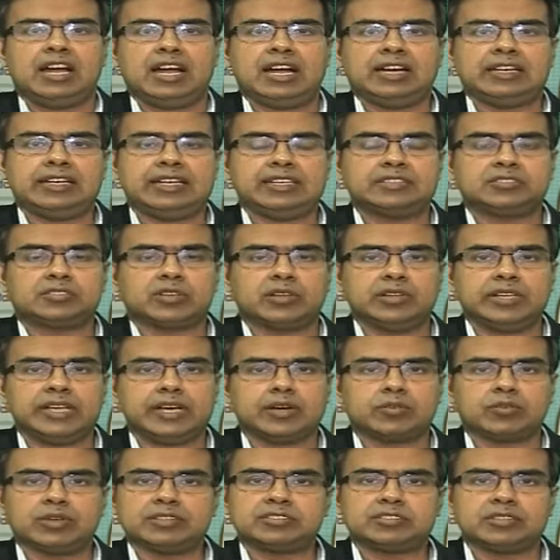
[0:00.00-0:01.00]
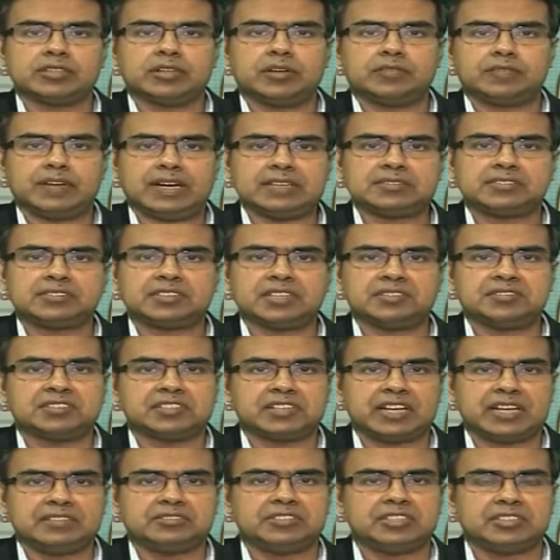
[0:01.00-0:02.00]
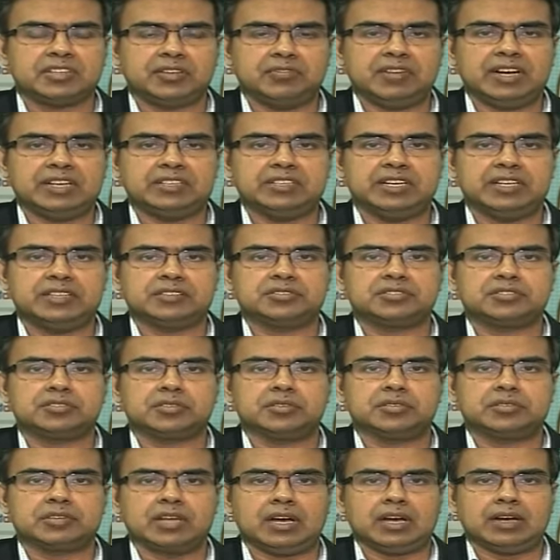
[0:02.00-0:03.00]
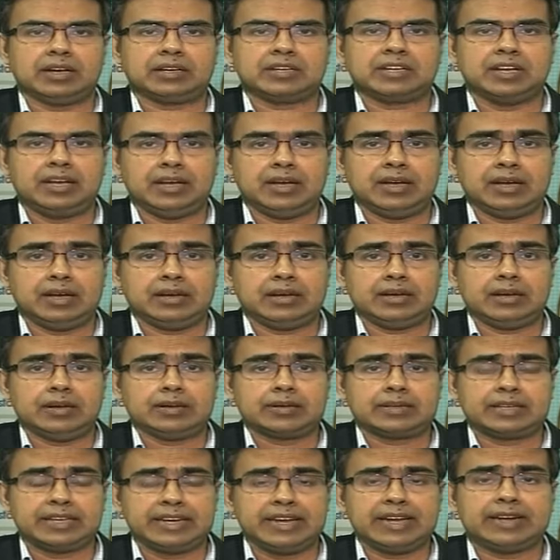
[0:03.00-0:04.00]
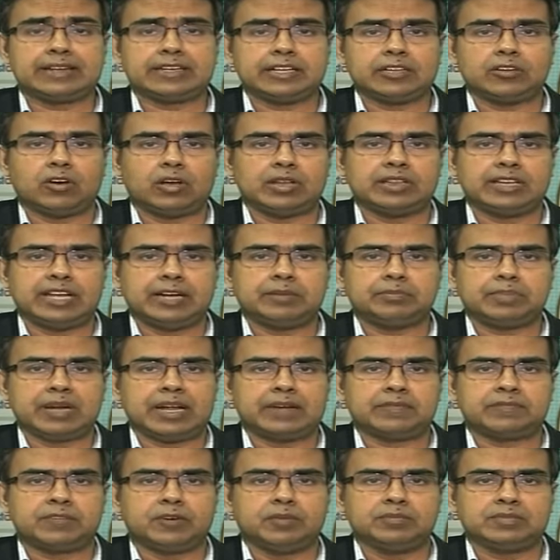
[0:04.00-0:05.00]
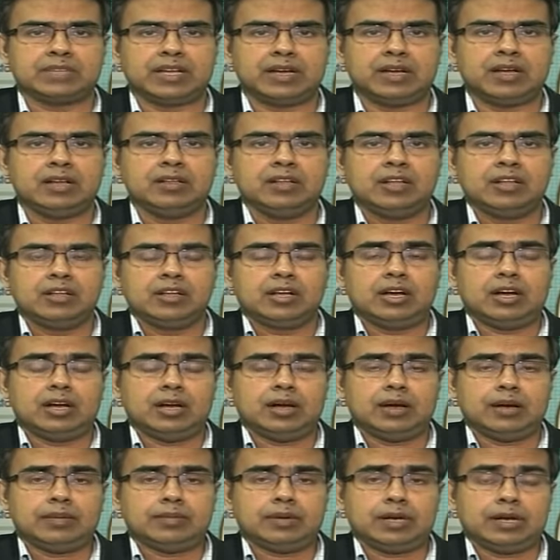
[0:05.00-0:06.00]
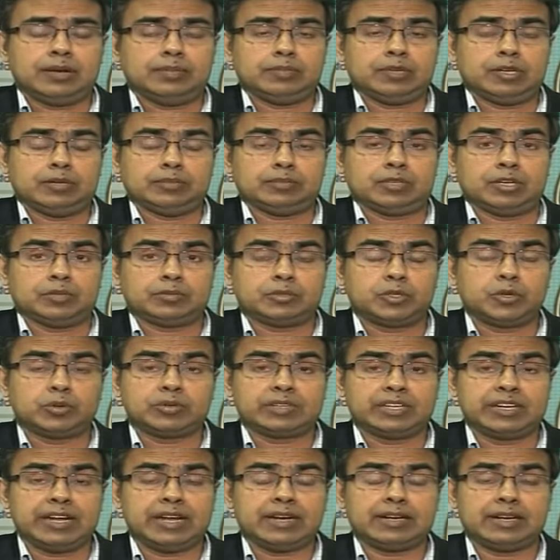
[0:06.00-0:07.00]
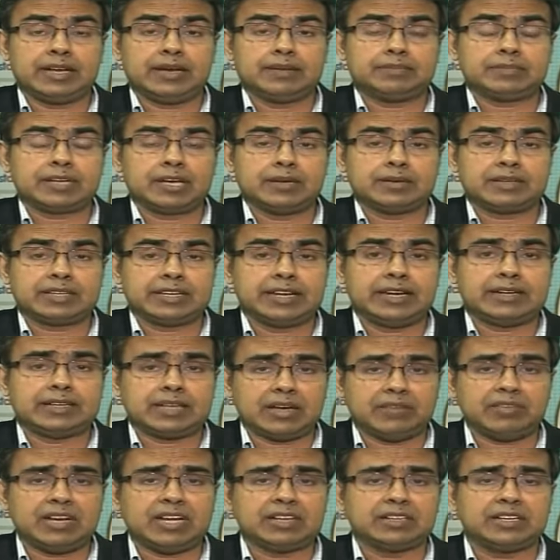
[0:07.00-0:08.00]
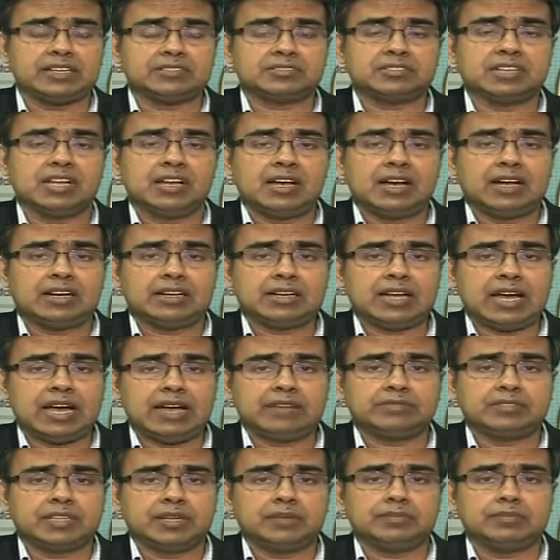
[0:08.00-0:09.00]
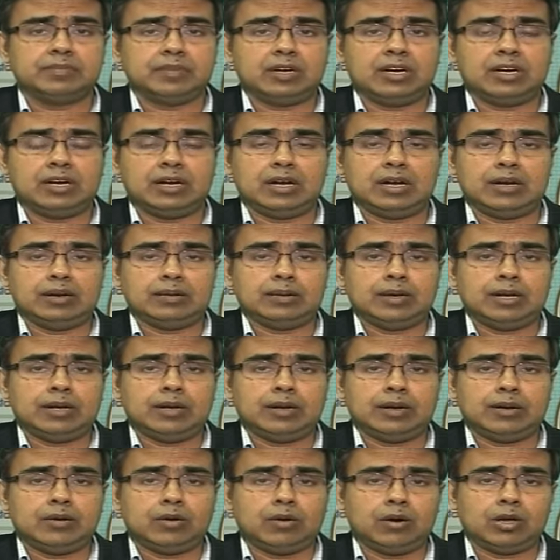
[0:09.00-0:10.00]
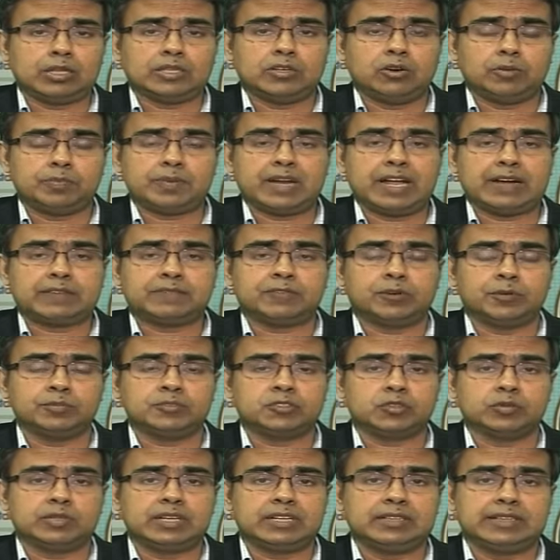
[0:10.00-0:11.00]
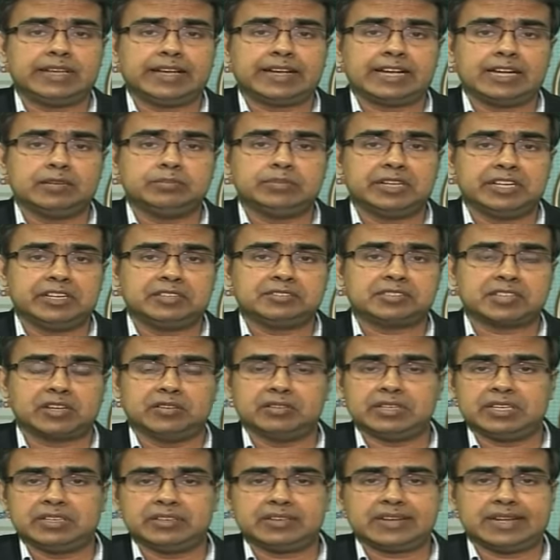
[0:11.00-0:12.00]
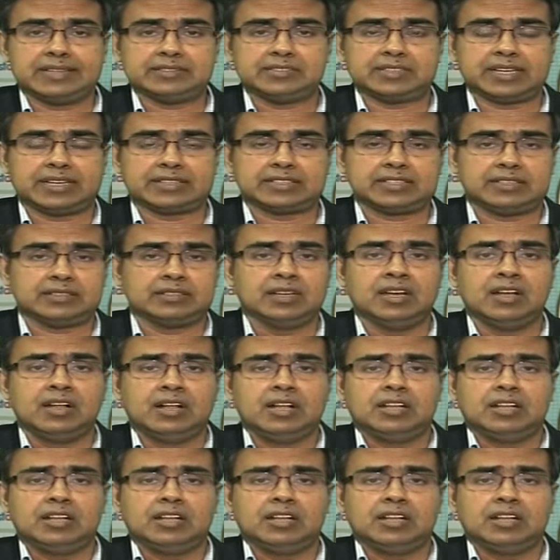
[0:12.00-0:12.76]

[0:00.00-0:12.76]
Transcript: And it's only a question of us sensitizing the vendors to uh, uh, create an online platform, that, uh, uh, to create, uh, create awareness and have them uh, uh, on our platform so that they can be discovered and transacted.